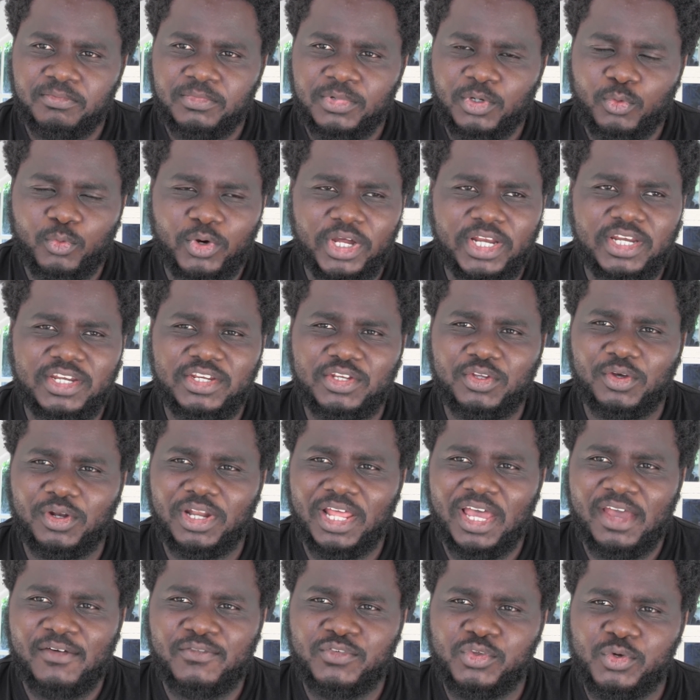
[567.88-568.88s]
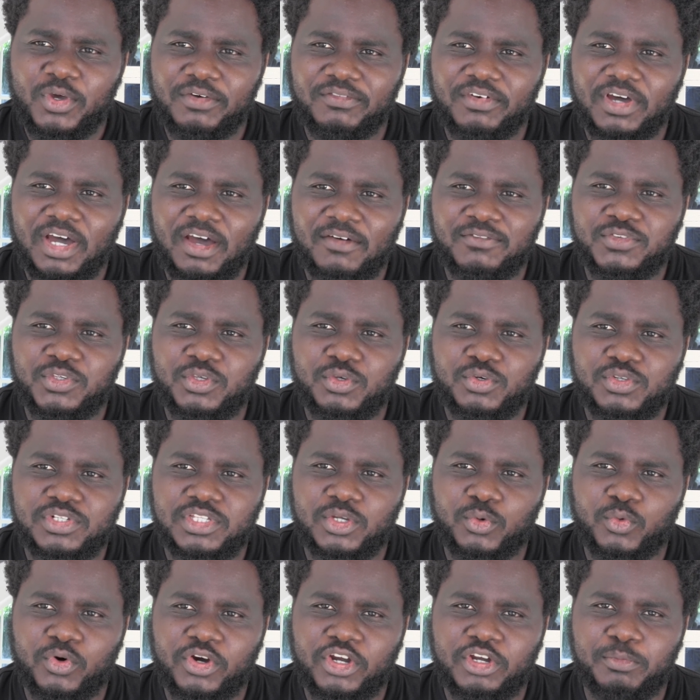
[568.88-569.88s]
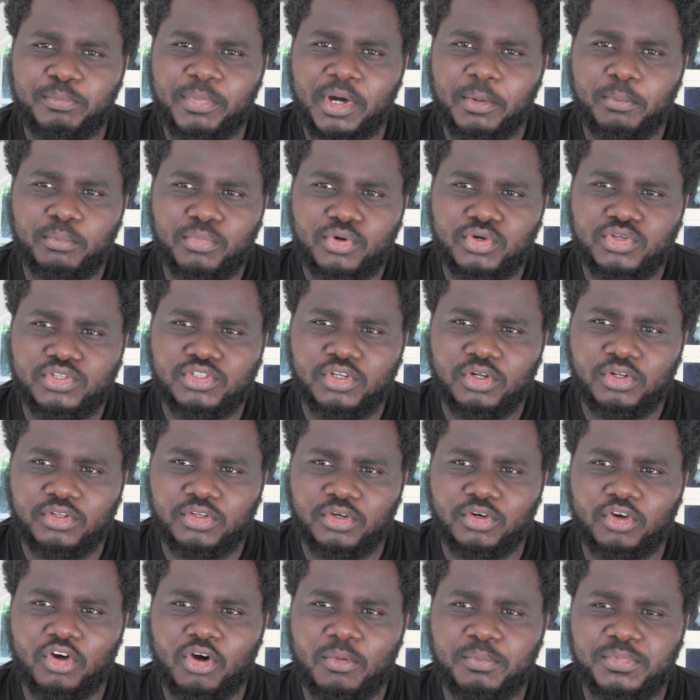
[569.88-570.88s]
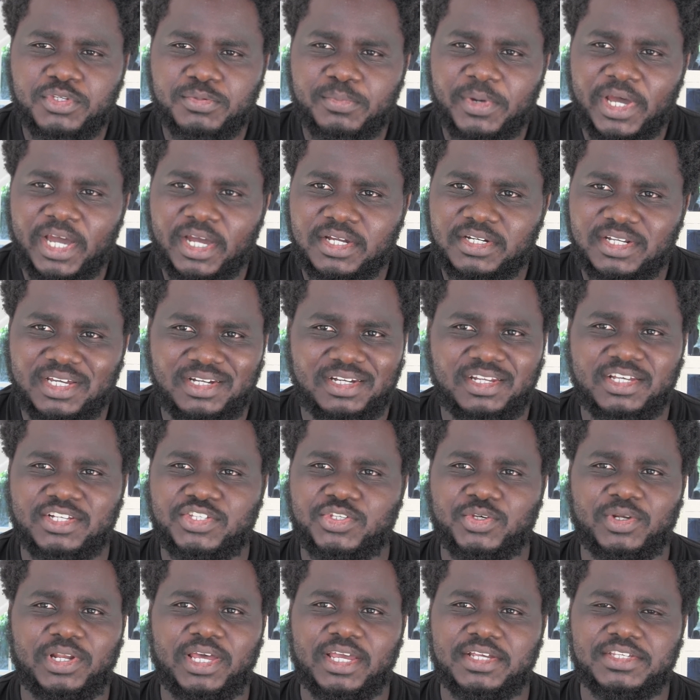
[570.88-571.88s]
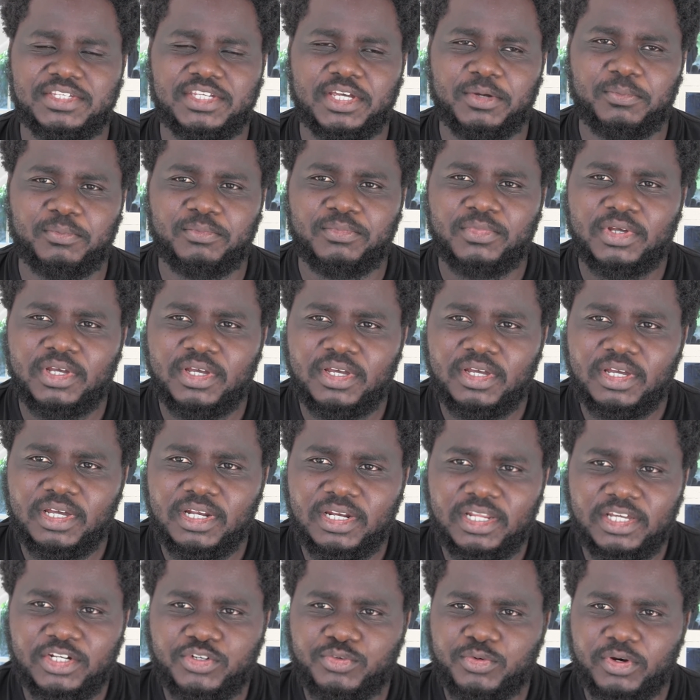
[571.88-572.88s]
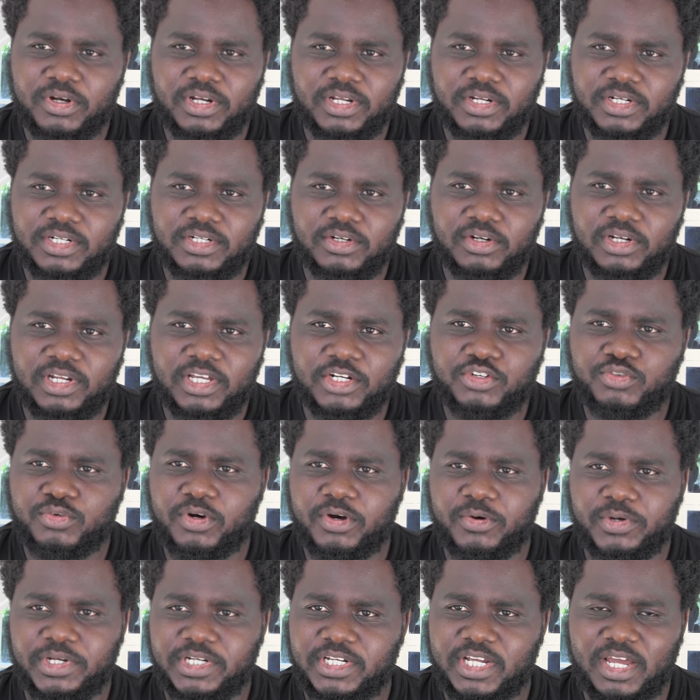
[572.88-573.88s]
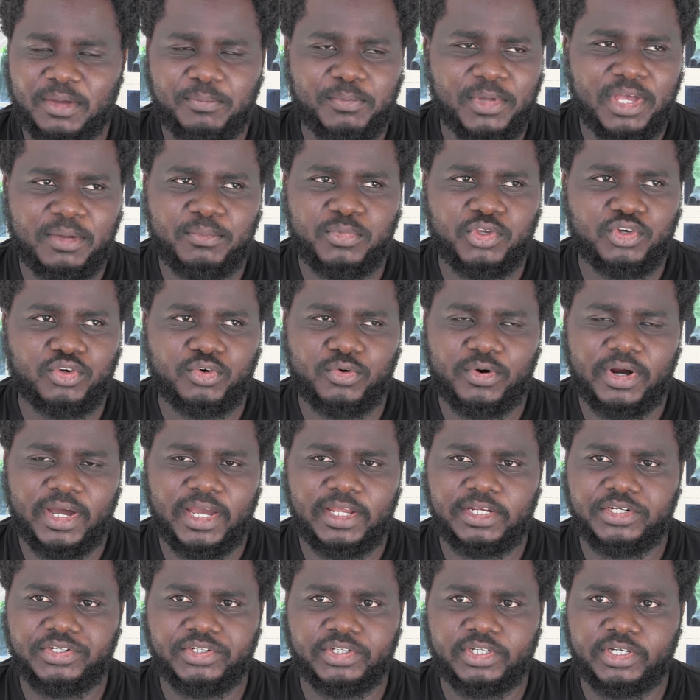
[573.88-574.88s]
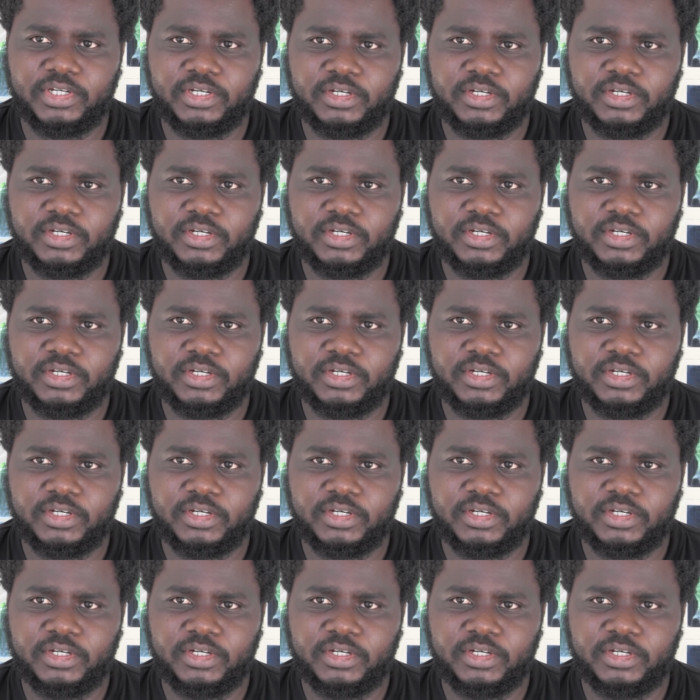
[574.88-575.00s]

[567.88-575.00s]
When in your life do you ever have to use the word bamboozled or gobsmacked? Unless you're like some literary type, maybe you write